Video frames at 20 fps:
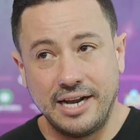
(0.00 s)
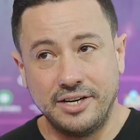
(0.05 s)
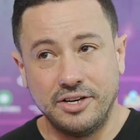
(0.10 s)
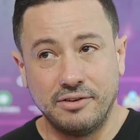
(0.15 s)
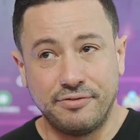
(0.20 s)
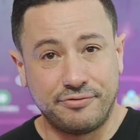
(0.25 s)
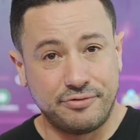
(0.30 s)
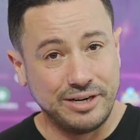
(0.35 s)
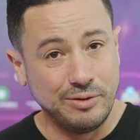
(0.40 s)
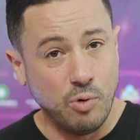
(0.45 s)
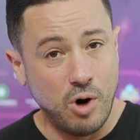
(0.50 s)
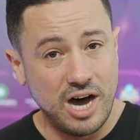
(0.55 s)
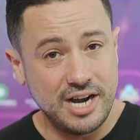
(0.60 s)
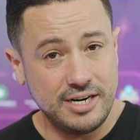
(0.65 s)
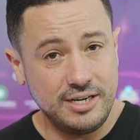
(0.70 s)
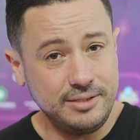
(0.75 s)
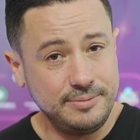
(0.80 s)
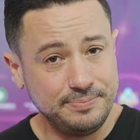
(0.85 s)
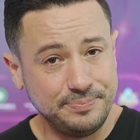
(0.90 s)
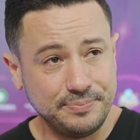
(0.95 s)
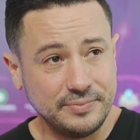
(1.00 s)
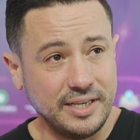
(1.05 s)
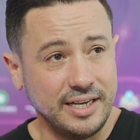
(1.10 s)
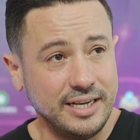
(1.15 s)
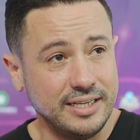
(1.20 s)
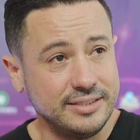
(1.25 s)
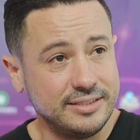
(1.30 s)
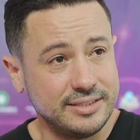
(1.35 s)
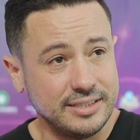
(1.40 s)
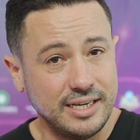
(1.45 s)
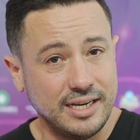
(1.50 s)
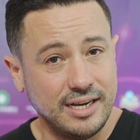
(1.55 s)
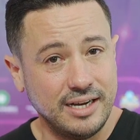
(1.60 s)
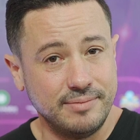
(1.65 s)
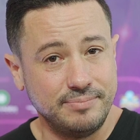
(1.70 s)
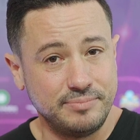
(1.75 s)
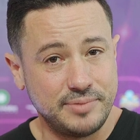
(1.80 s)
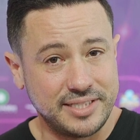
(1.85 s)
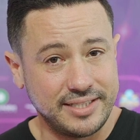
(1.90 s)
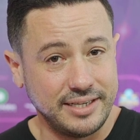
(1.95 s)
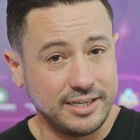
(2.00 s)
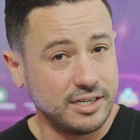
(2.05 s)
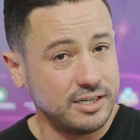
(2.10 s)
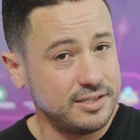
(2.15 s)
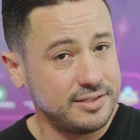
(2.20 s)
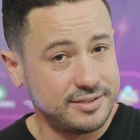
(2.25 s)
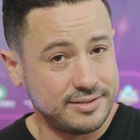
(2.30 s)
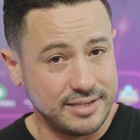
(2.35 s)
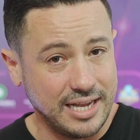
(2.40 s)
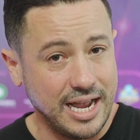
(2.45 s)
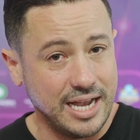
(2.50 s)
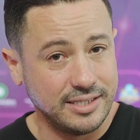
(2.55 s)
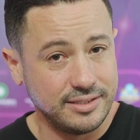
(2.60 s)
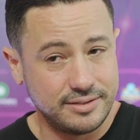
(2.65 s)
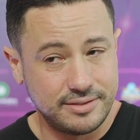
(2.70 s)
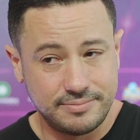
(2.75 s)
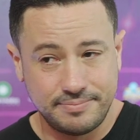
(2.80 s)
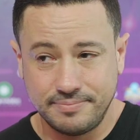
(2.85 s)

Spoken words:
don't know, free water and stickers. And